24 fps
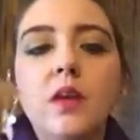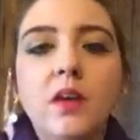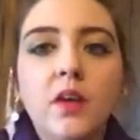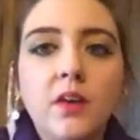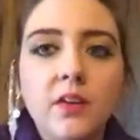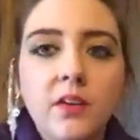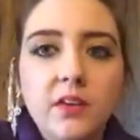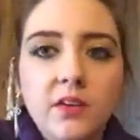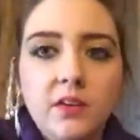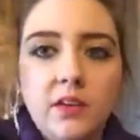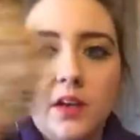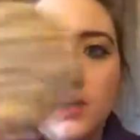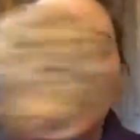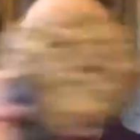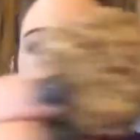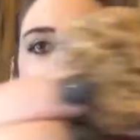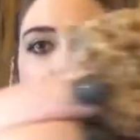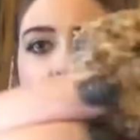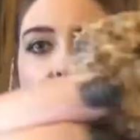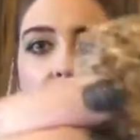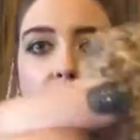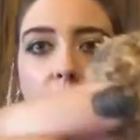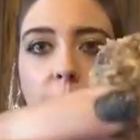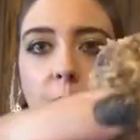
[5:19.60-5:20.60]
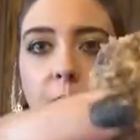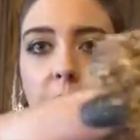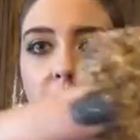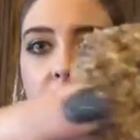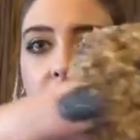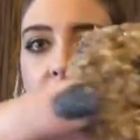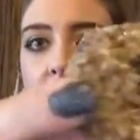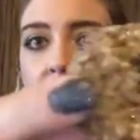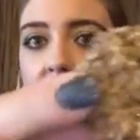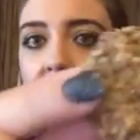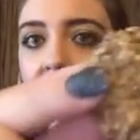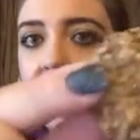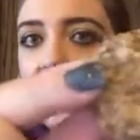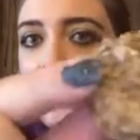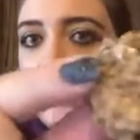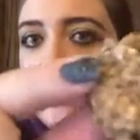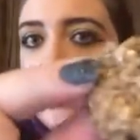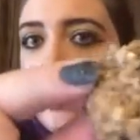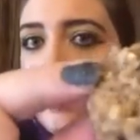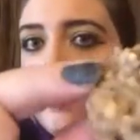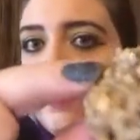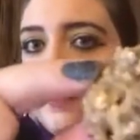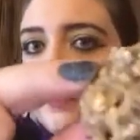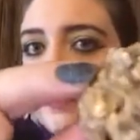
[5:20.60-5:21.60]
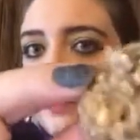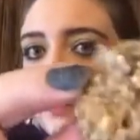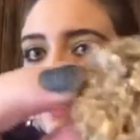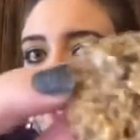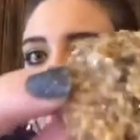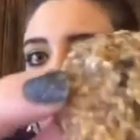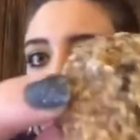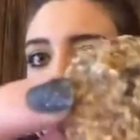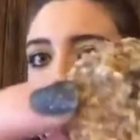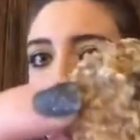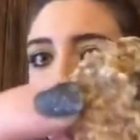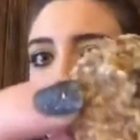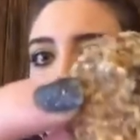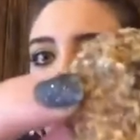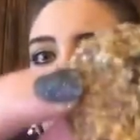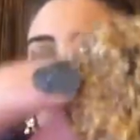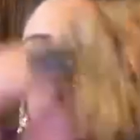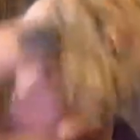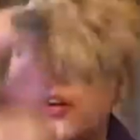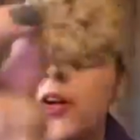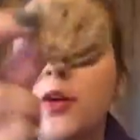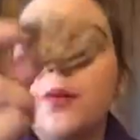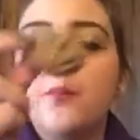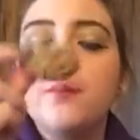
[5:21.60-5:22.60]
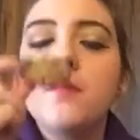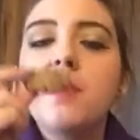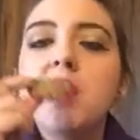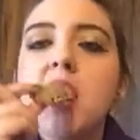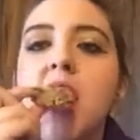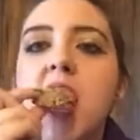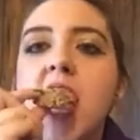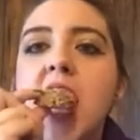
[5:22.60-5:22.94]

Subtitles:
And then these like oatmeal cookies. And they got blueberries on